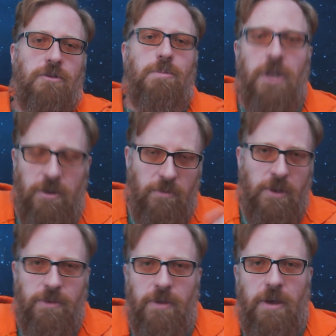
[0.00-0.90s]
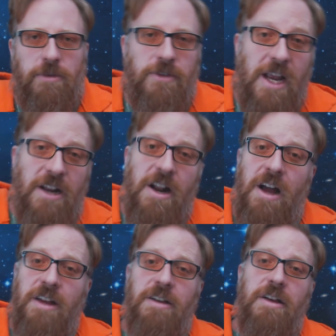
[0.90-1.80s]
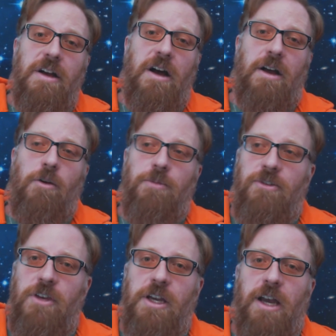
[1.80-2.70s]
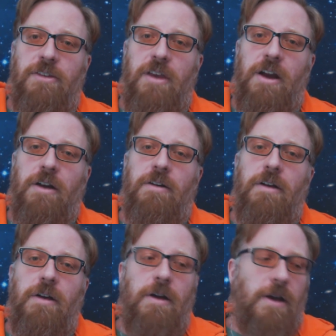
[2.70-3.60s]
split with Stan and I. I hope to see you guys there.